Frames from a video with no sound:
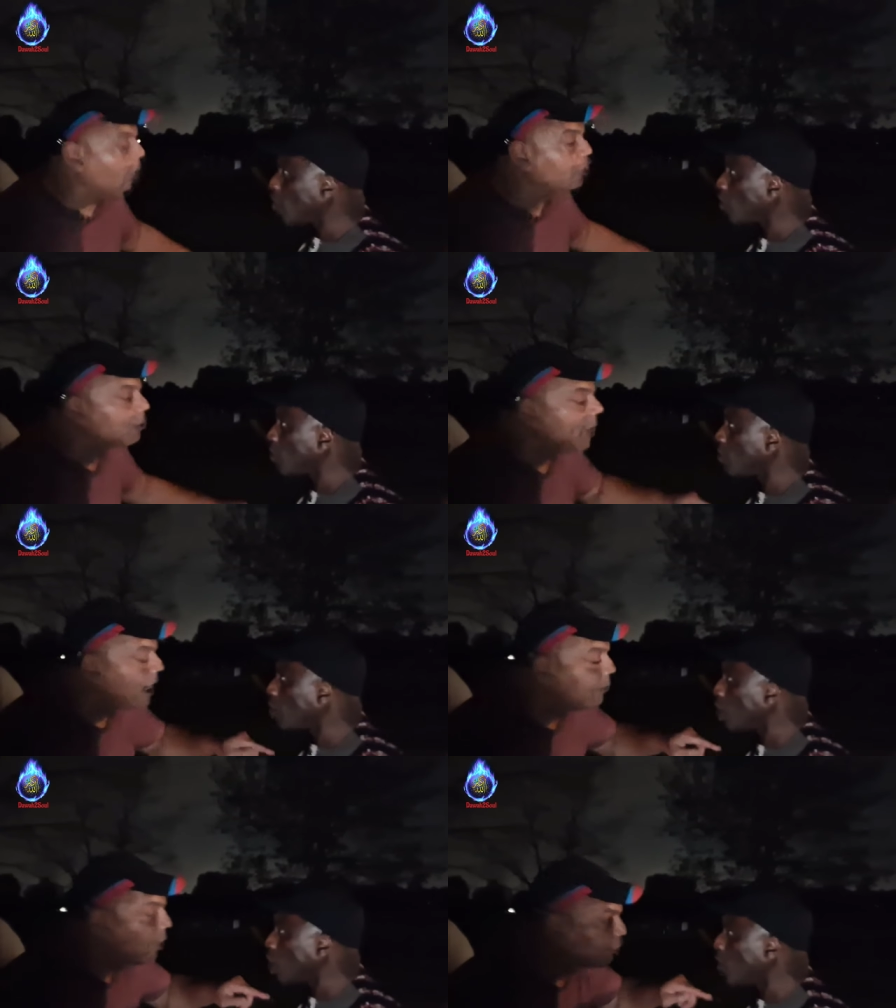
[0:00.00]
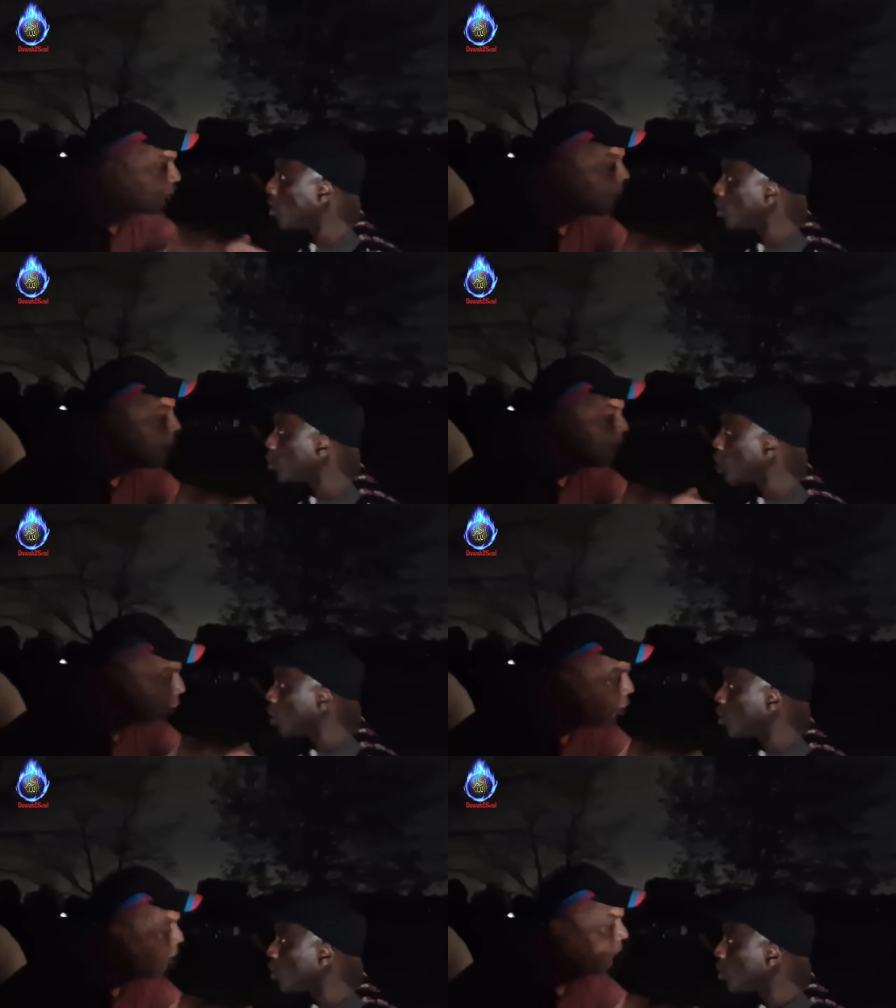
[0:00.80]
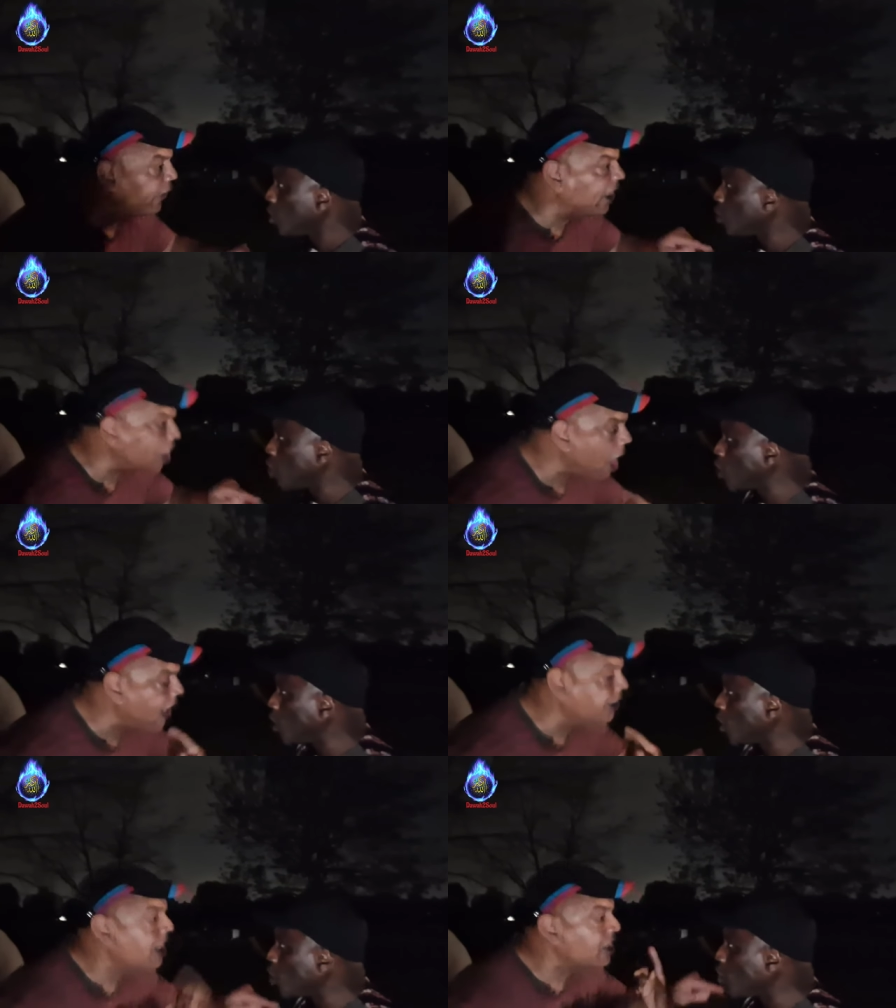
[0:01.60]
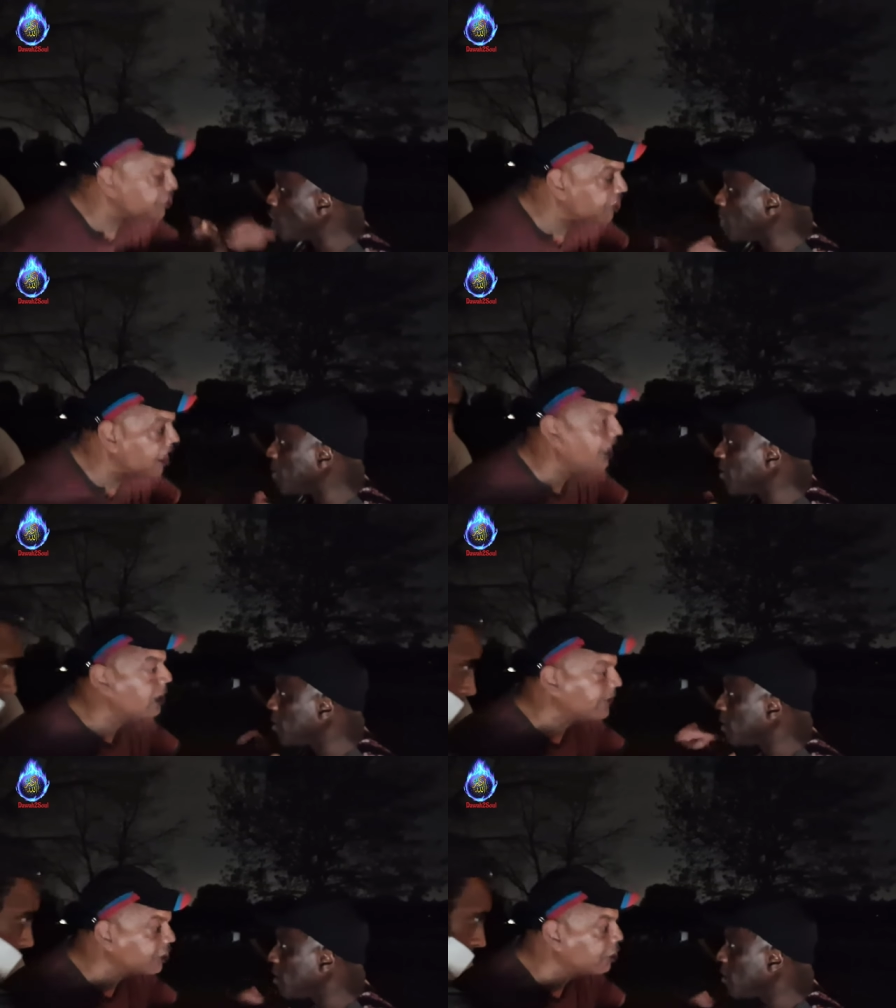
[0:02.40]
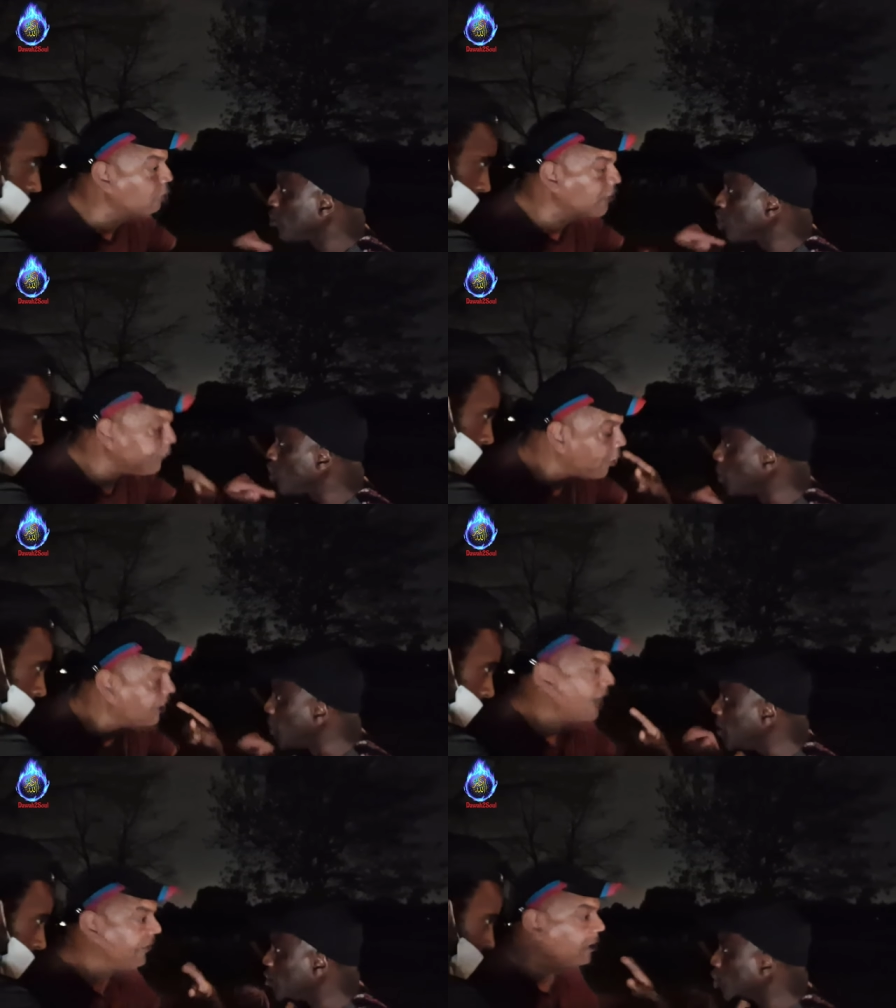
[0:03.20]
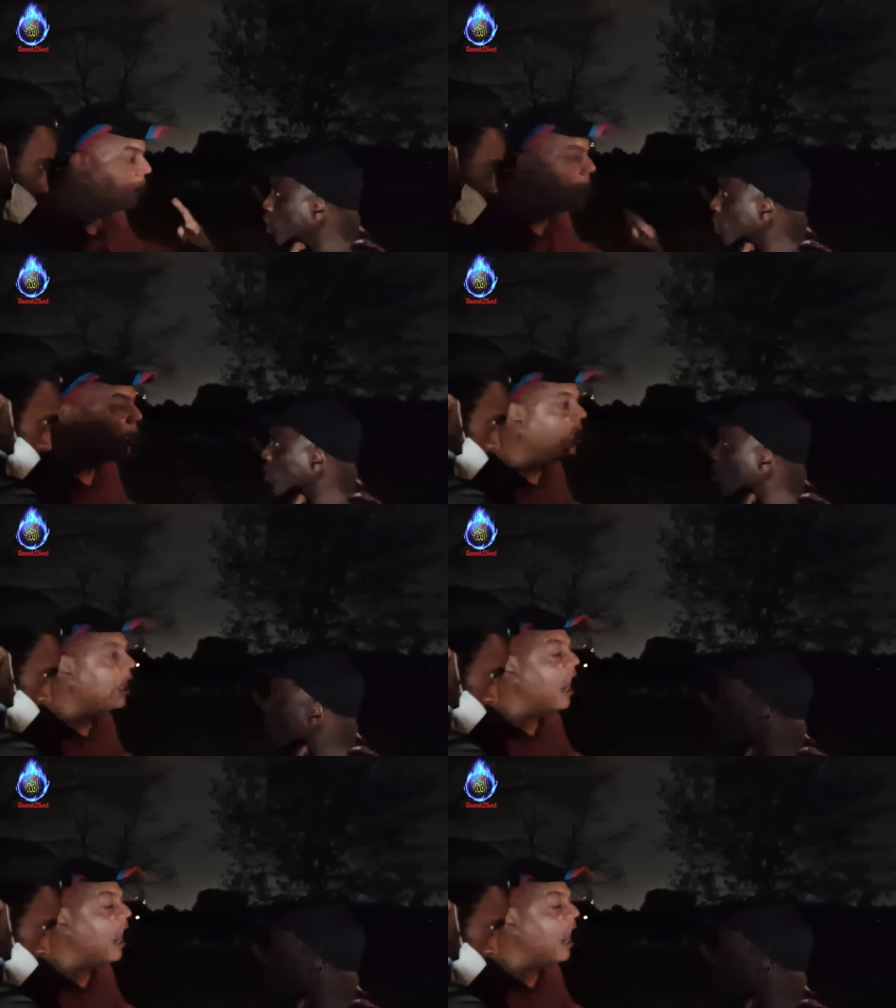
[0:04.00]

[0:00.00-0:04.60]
Doesn't no, mind, no, no, what doesn't mind pornography, lying, stealing, committed adultery. You don't know what I mean. You don't know what I mean. You're lying.